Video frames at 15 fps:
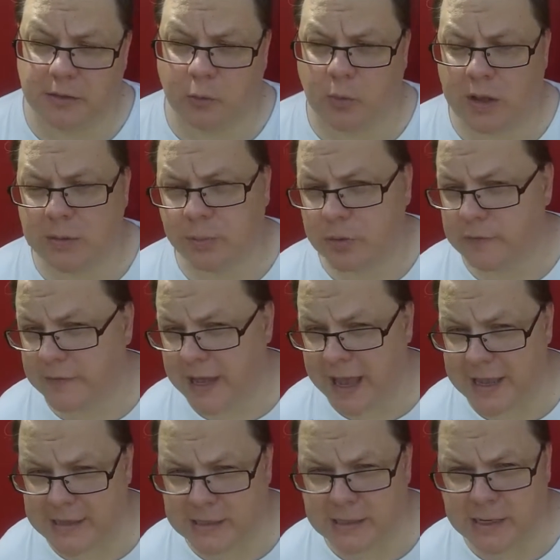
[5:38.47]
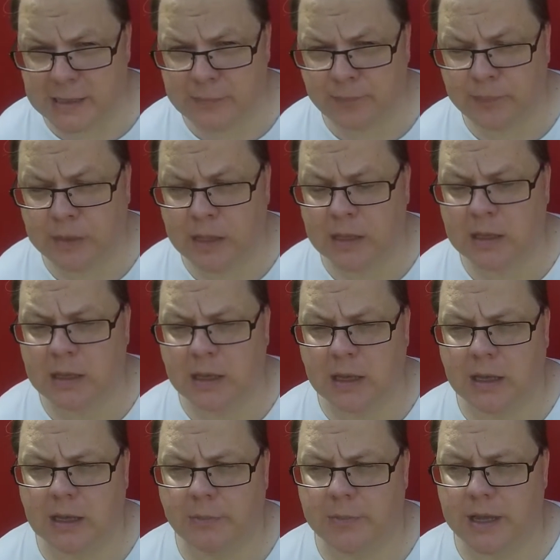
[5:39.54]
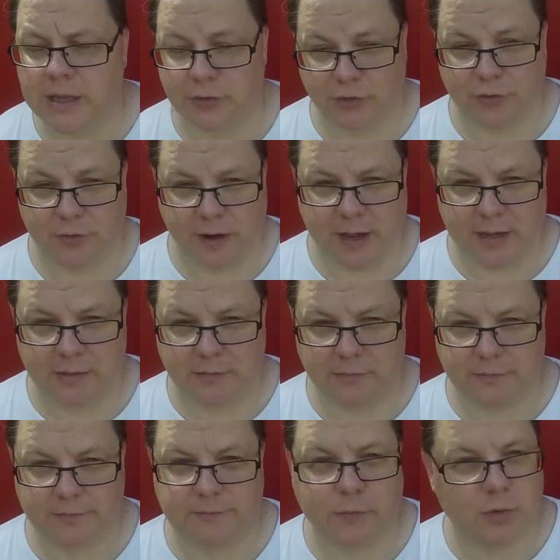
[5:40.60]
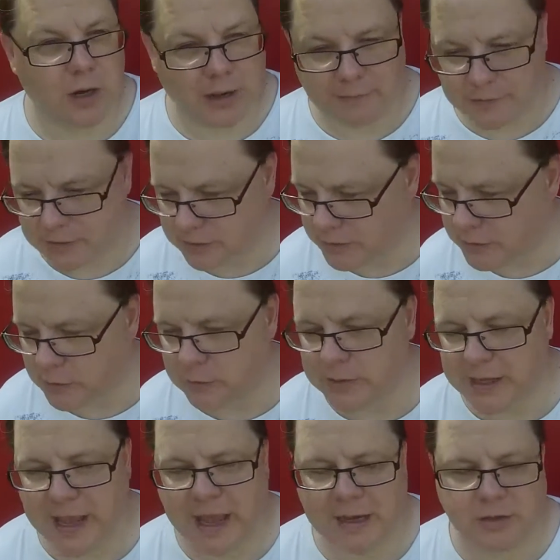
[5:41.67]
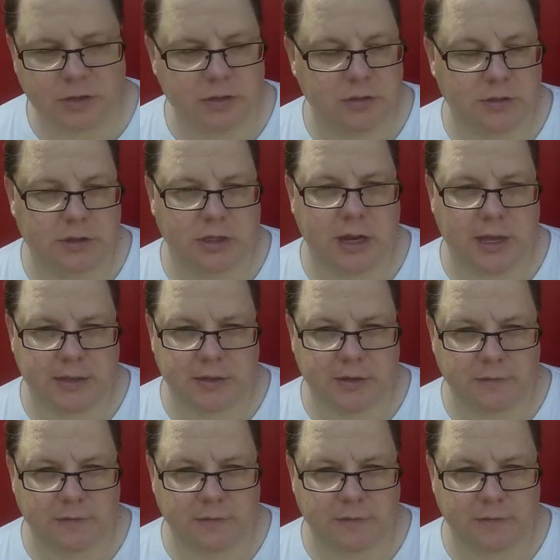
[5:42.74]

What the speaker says: The waterproof casing is great for obviously doing action shots.